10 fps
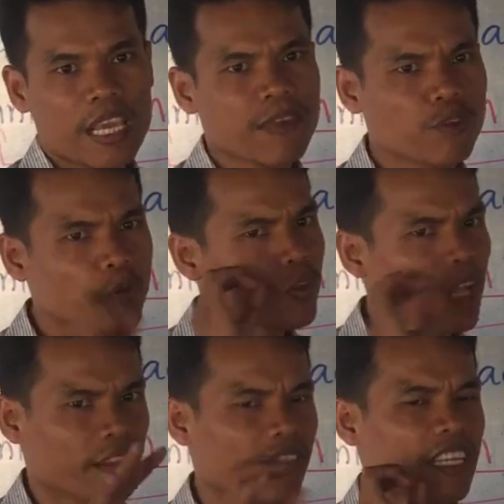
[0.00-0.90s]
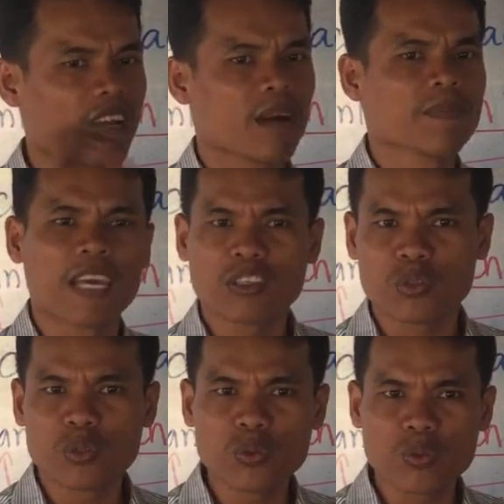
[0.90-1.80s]
If you do not think of
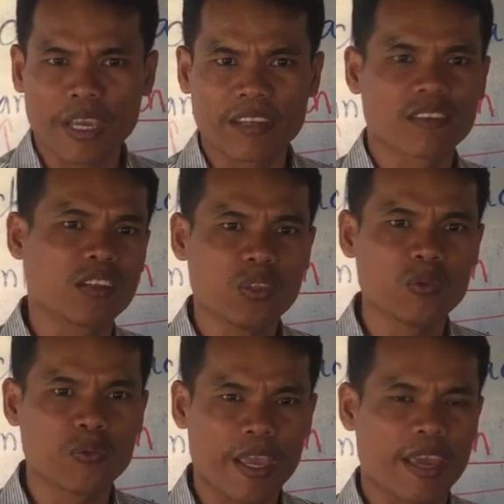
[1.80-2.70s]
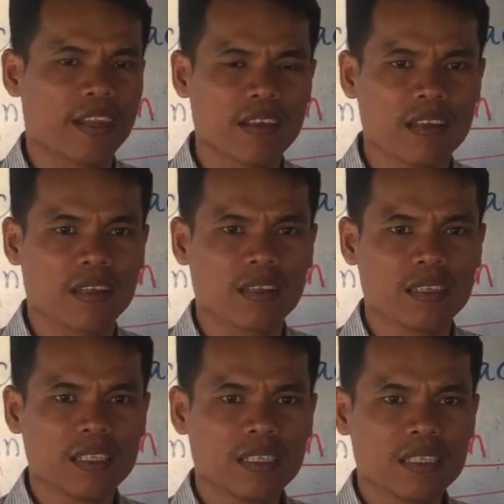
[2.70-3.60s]
that, you cannot use where at all,
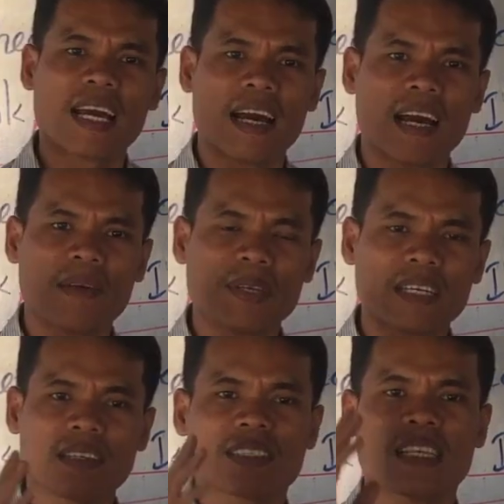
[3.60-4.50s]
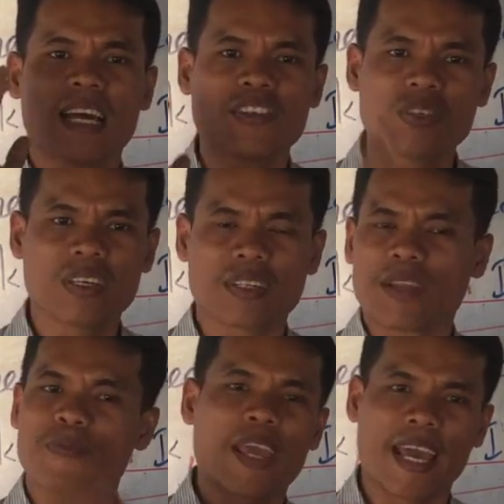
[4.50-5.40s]
because you know
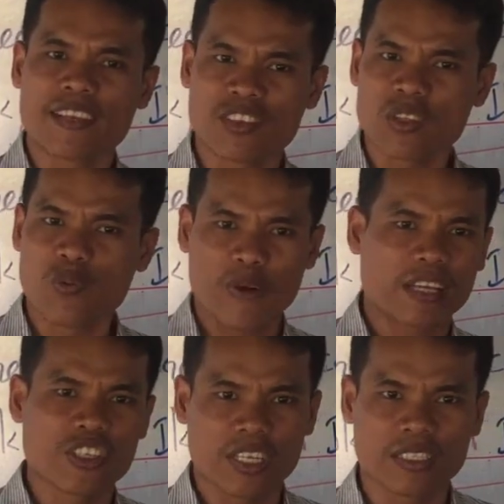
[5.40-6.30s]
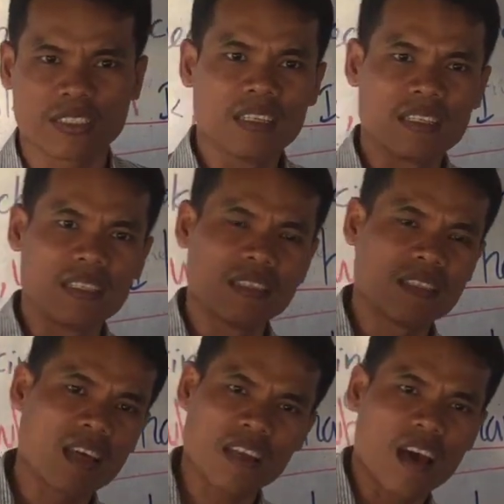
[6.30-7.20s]
that where has no function,
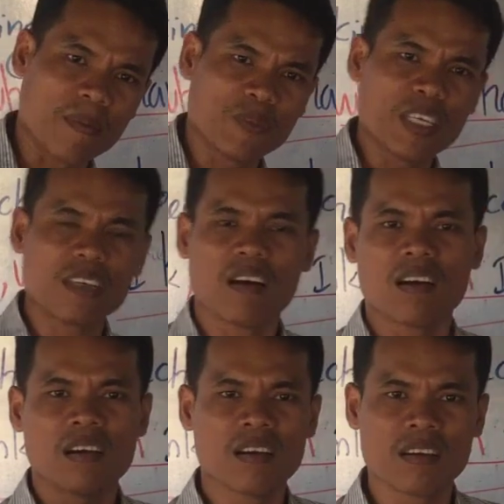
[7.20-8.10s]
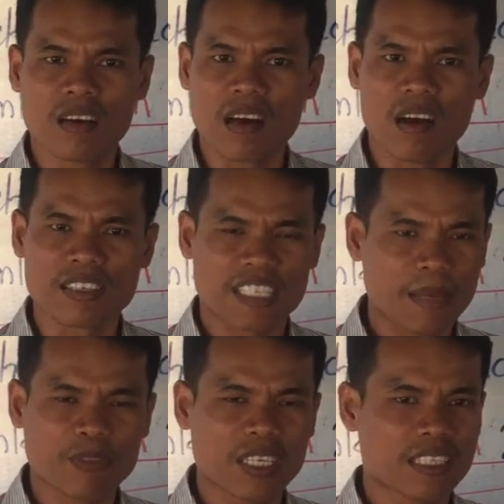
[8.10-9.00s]
not object or
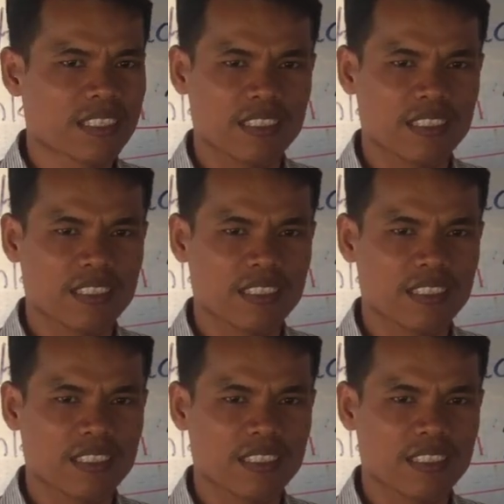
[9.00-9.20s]
subject.